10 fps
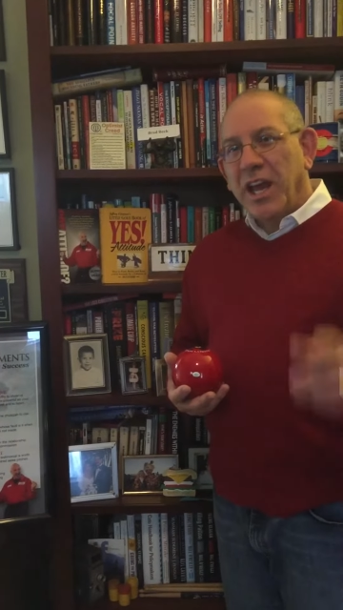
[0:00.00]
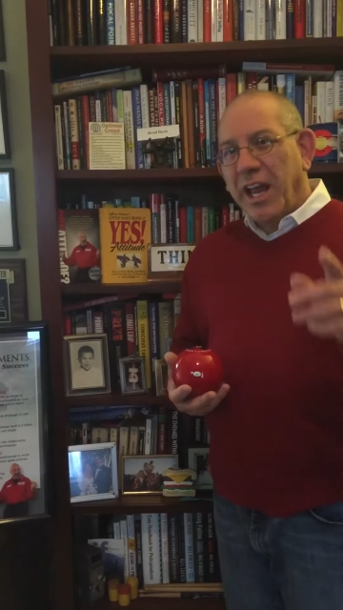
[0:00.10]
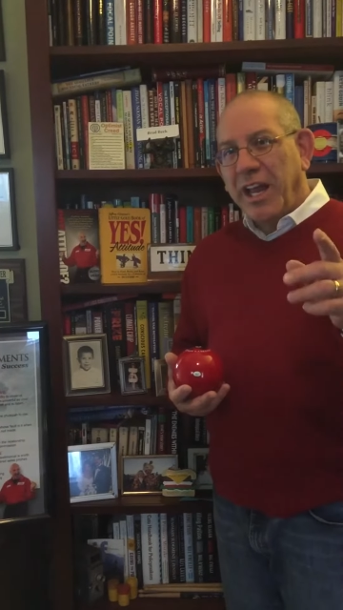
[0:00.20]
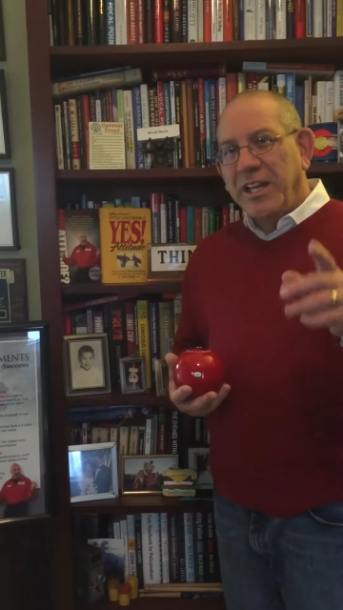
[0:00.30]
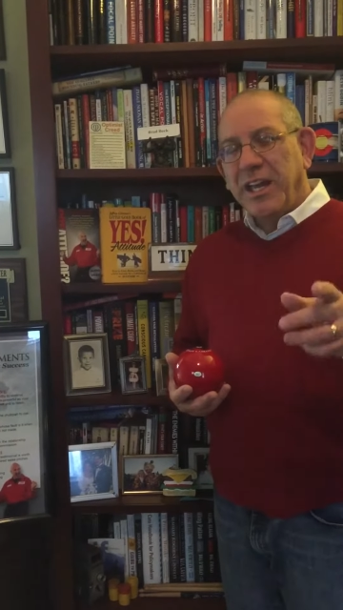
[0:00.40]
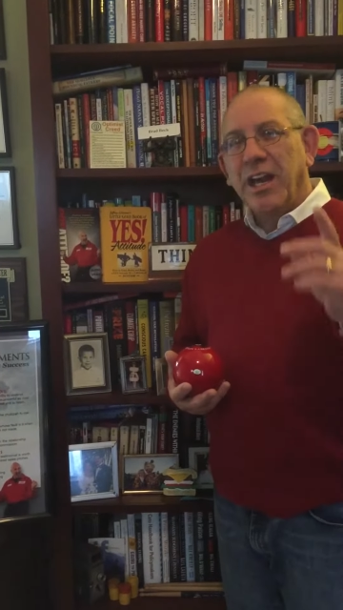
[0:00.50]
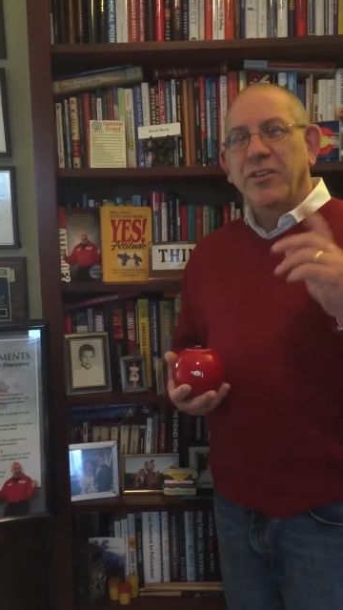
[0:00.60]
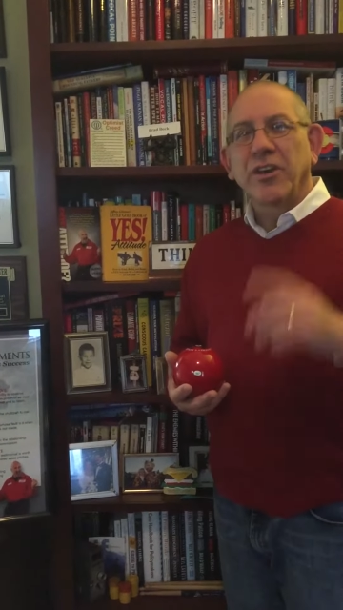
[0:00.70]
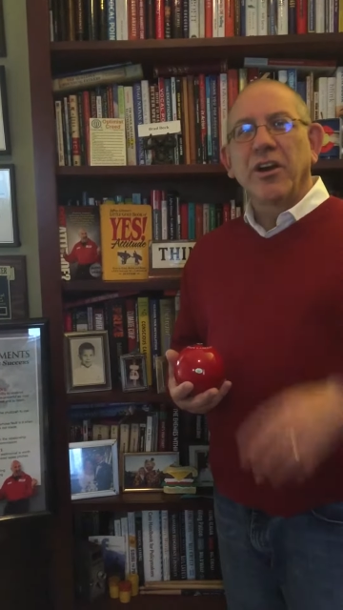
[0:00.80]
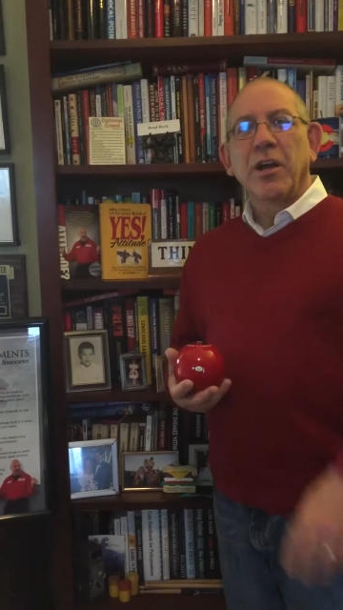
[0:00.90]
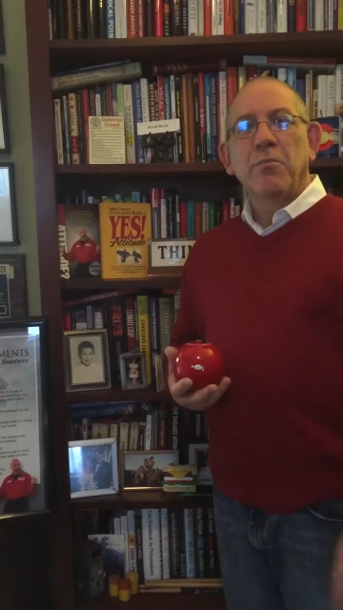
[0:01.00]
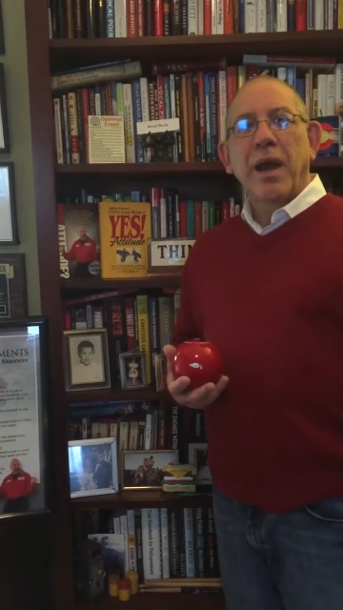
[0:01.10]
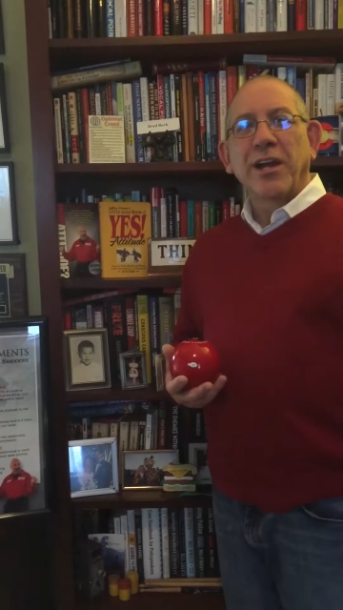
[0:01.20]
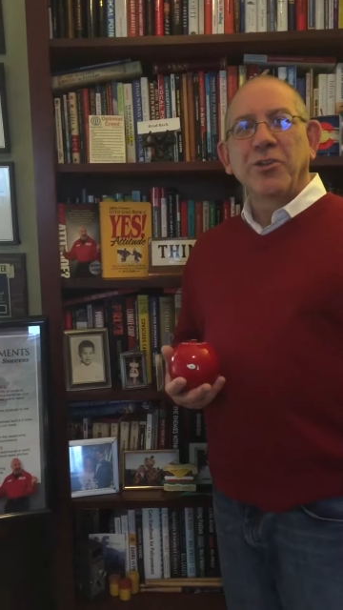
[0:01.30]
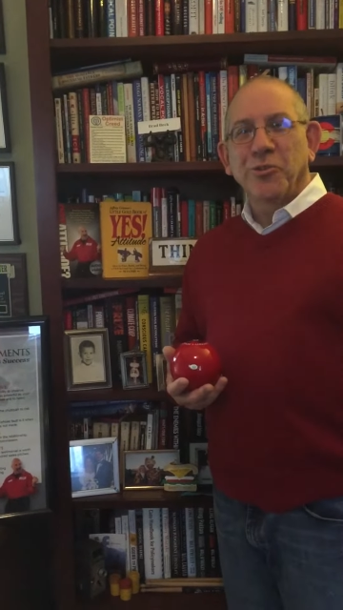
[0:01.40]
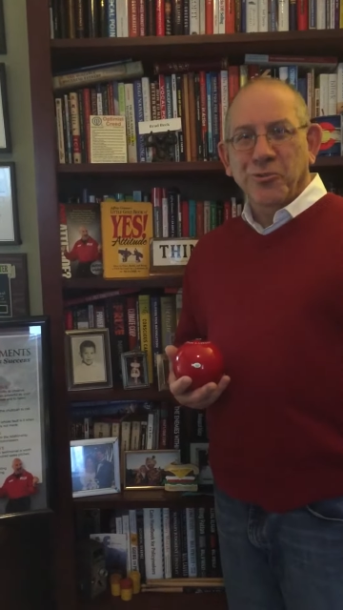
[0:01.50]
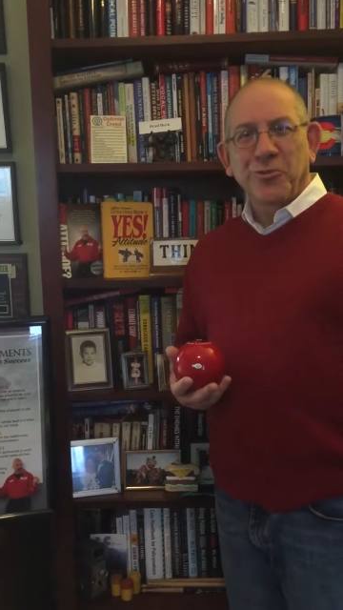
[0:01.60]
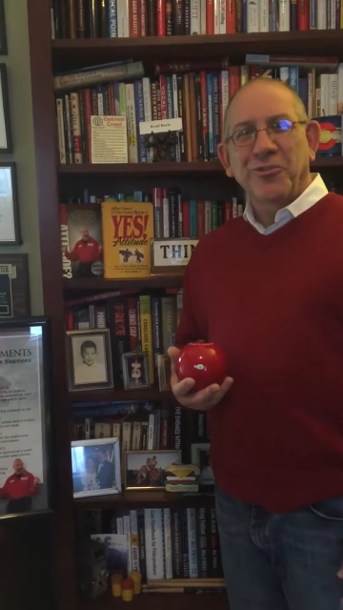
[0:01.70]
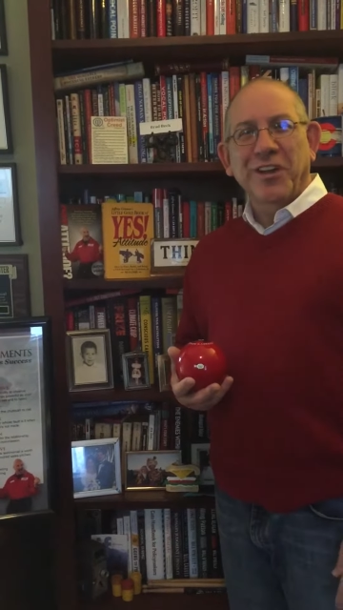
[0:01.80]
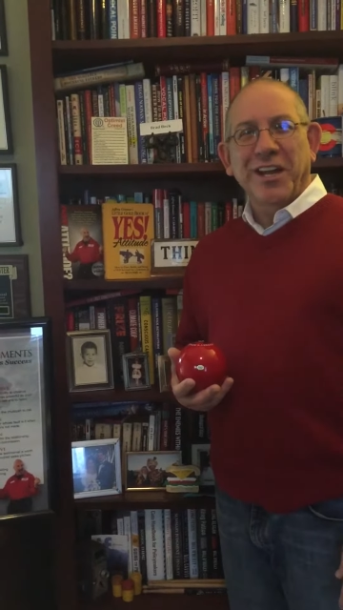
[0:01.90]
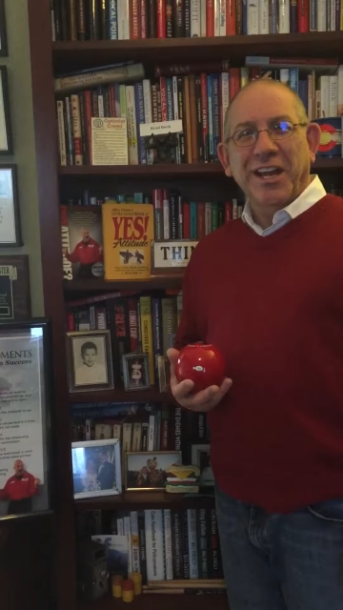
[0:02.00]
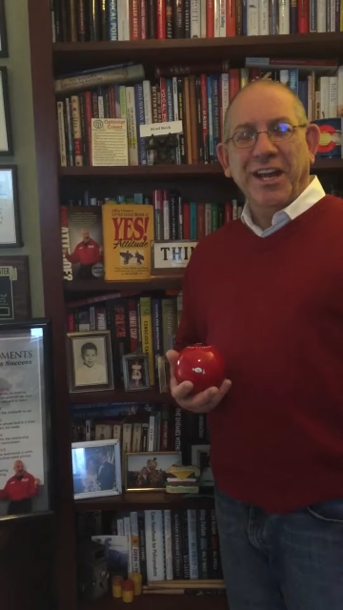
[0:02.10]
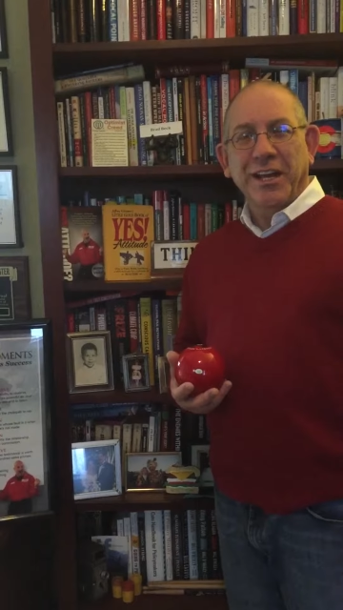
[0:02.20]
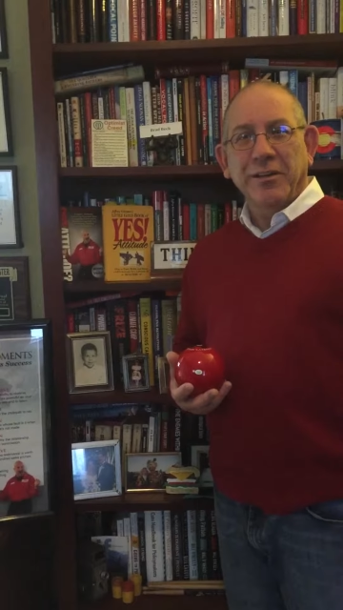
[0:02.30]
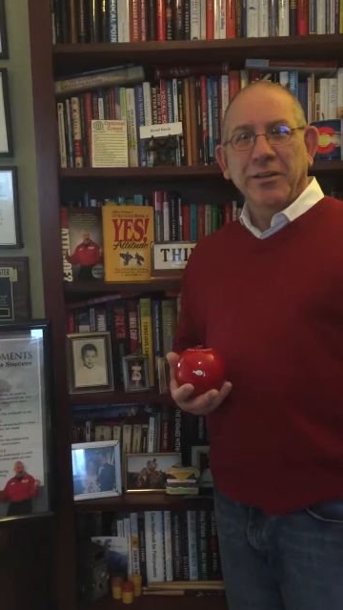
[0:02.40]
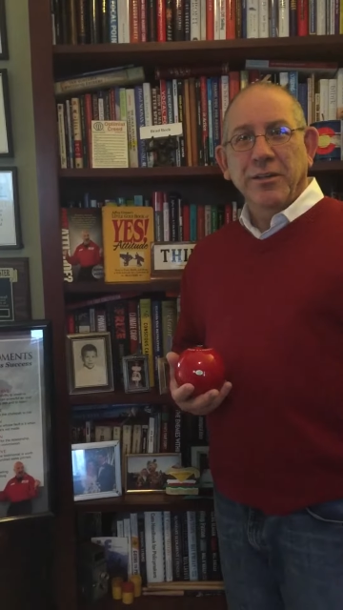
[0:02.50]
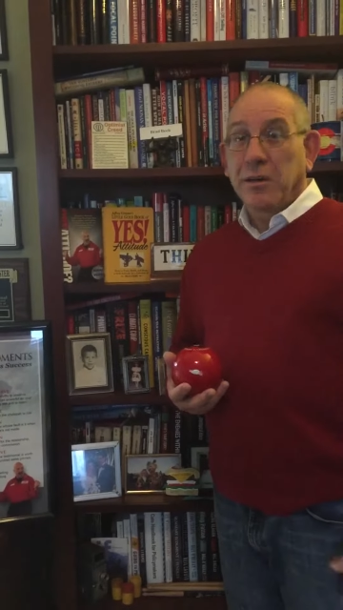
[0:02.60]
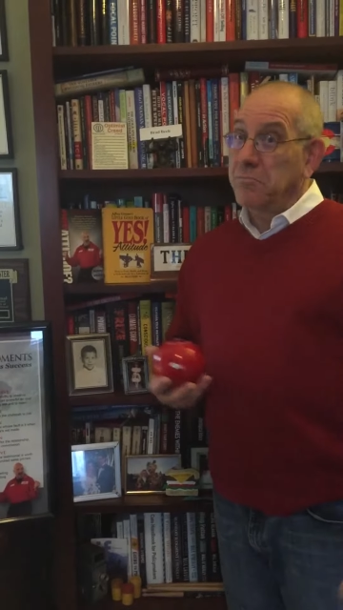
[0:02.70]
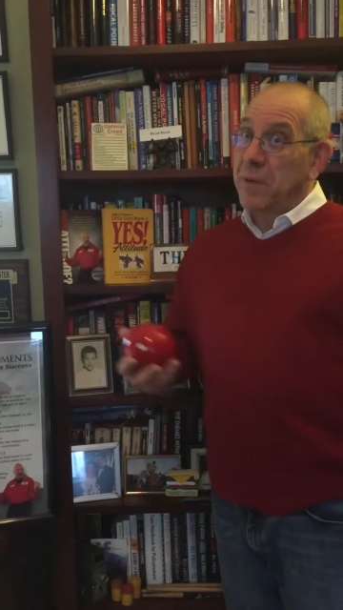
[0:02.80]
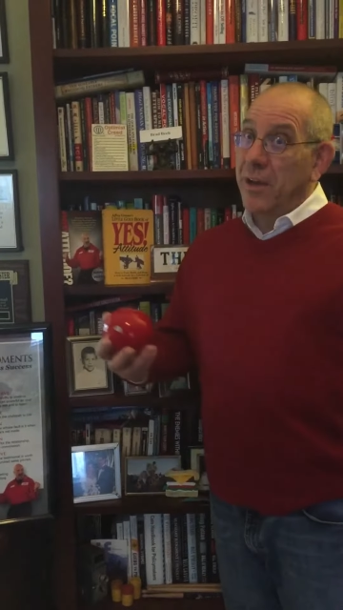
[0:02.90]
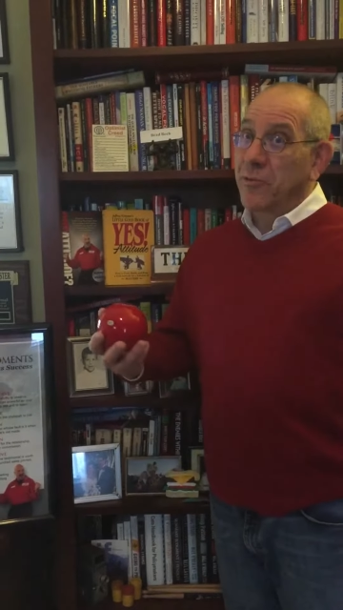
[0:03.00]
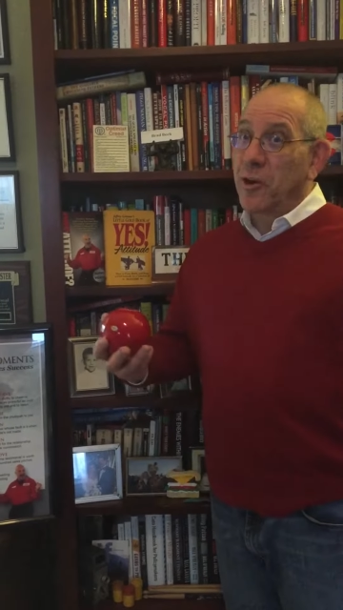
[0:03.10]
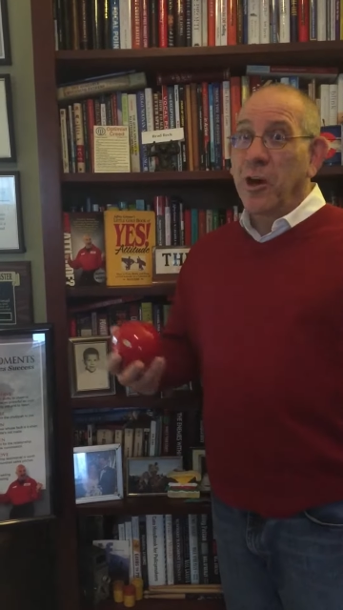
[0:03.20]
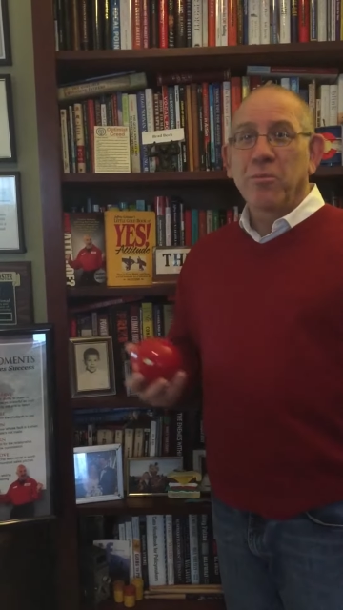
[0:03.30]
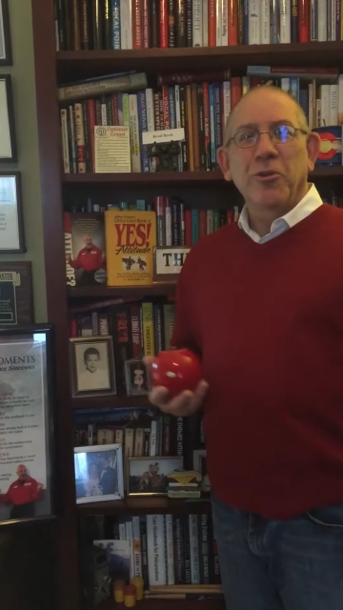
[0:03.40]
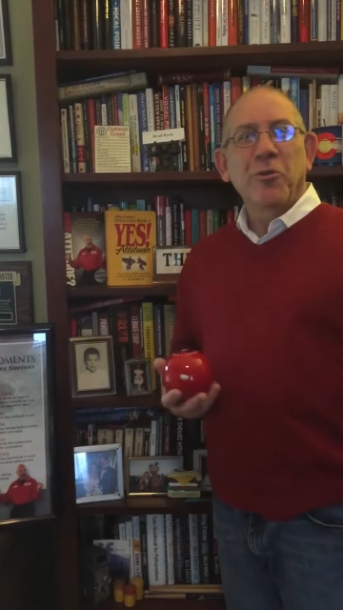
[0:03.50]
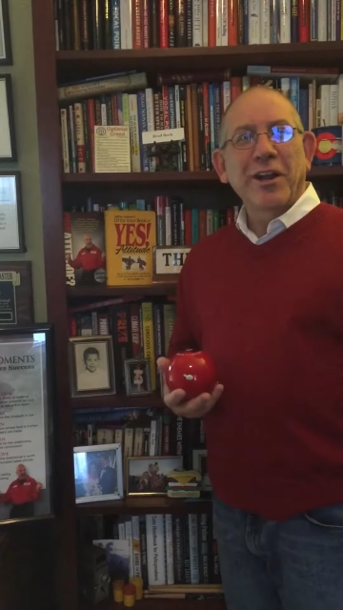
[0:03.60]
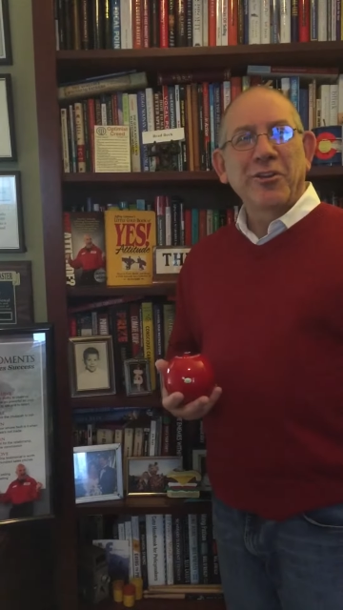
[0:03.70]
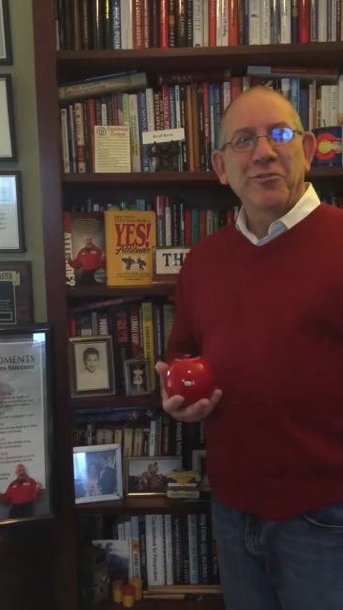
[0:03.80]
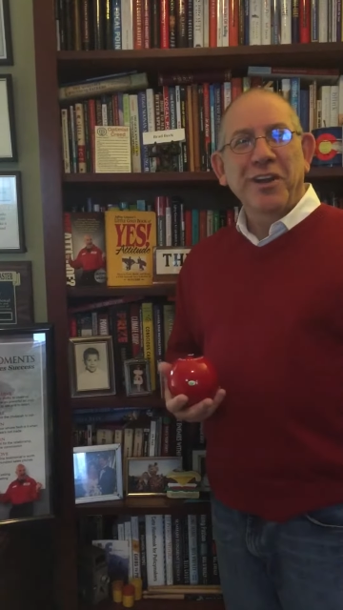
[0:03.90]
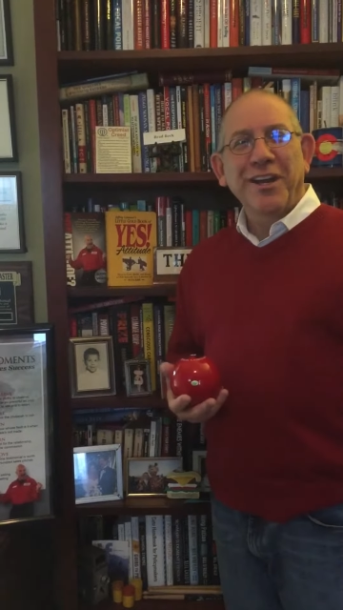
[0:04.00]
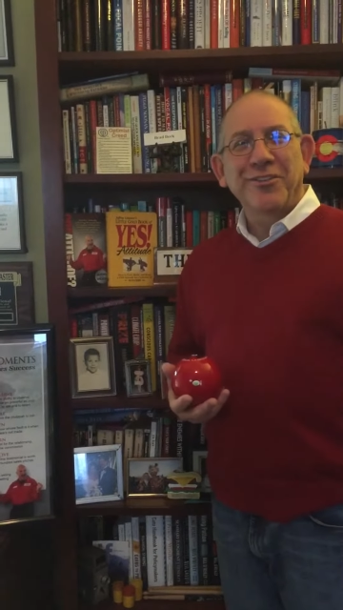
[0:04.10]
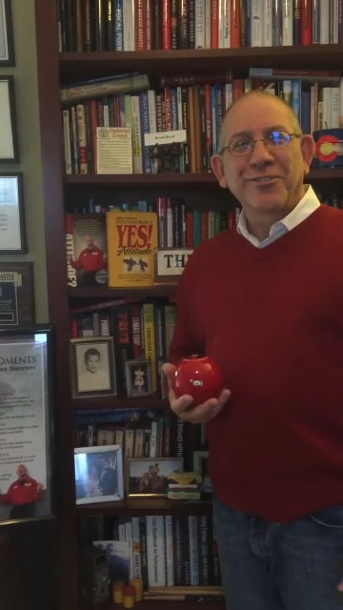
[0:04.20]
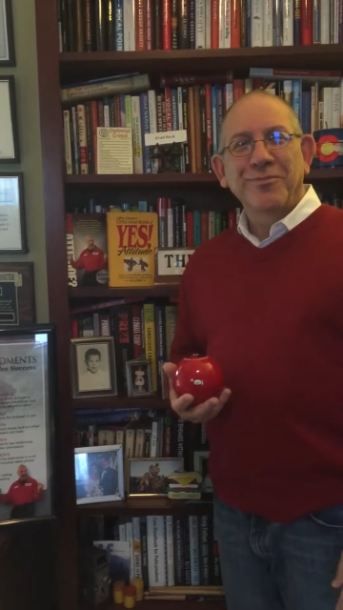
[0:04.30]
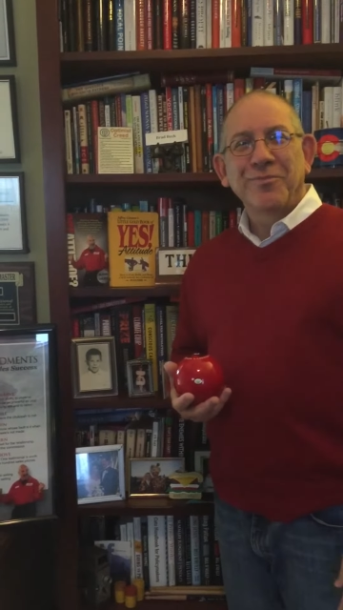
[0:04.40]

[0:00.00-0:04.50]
And yes, I'll get back to you as soon as I can. After all, I'm the Director of Yes.